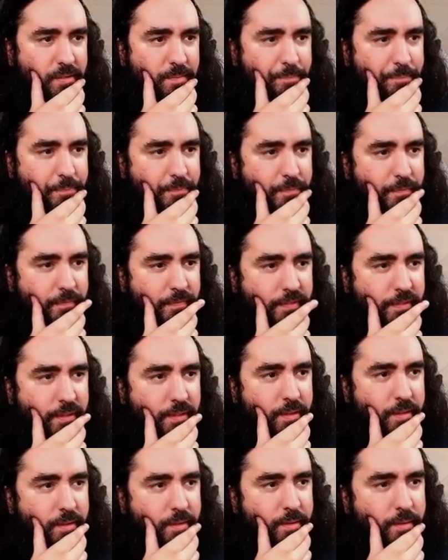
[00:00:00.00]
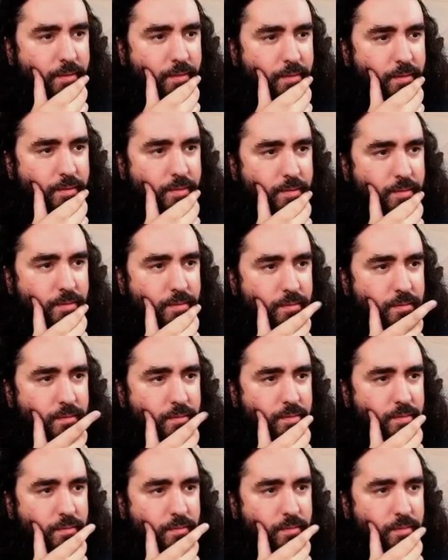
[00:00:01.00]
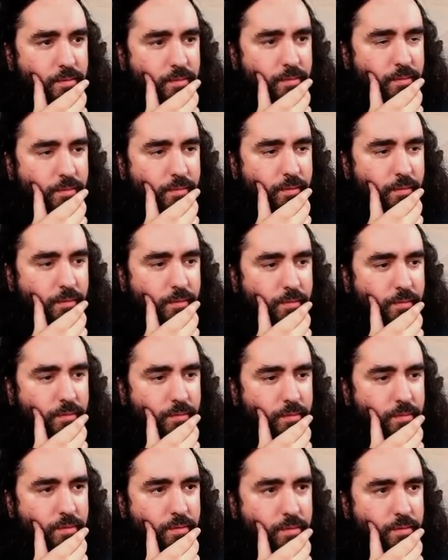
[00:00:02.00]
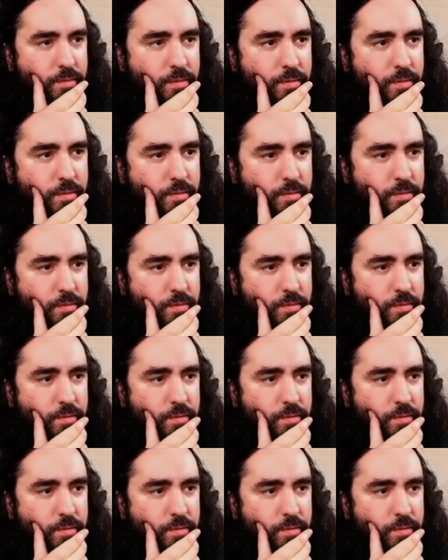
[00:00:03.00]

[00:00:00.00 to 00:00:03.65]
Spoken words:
No one is speaking in this clip.